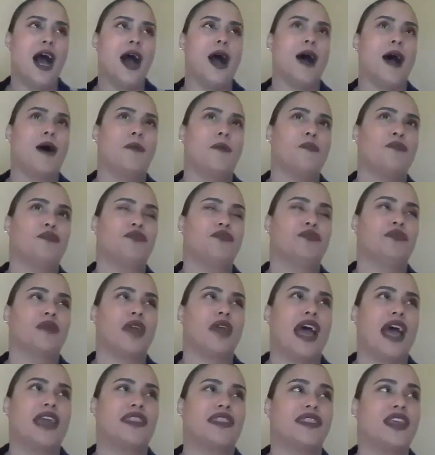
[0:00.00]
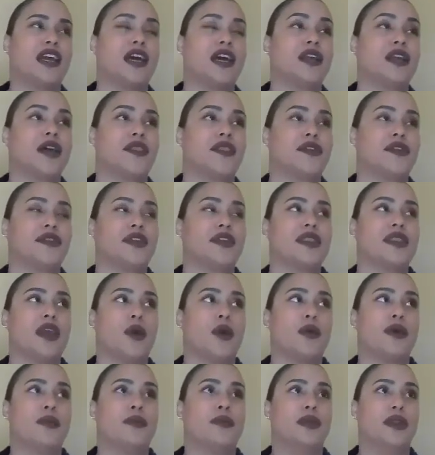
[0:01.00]
I think another thing
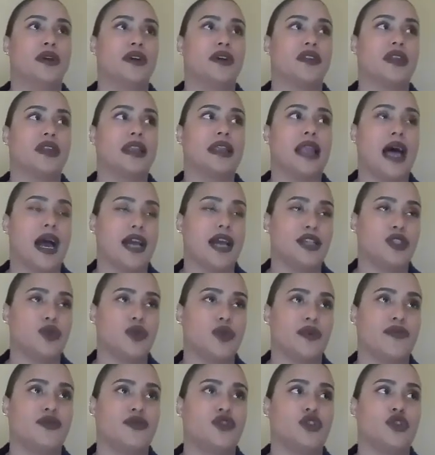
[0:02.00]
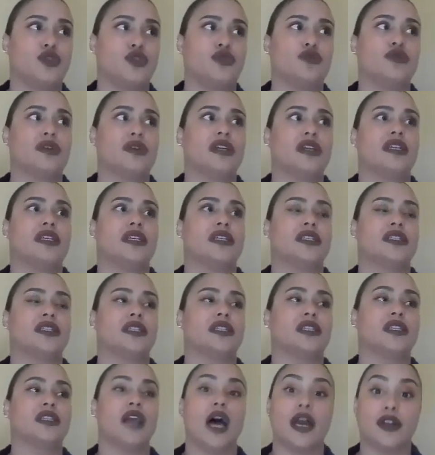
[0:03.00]
that we blur the lines with too
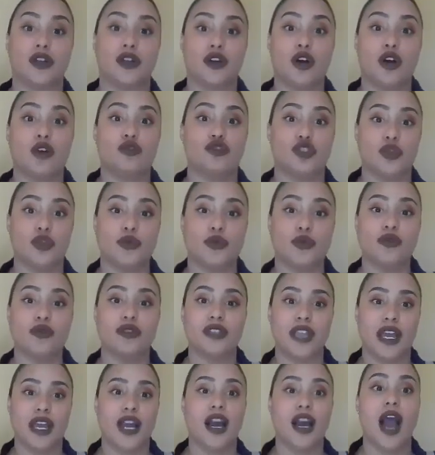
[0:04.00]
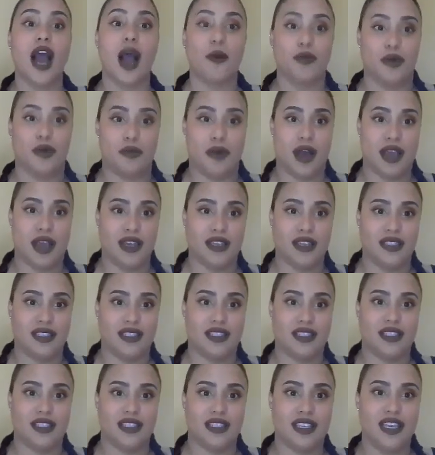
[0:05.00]
is non-negotiables and
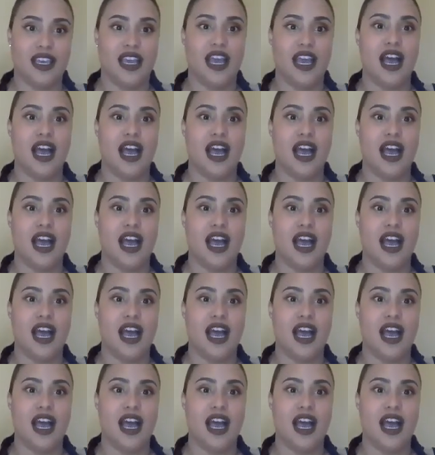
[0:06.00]
compromise.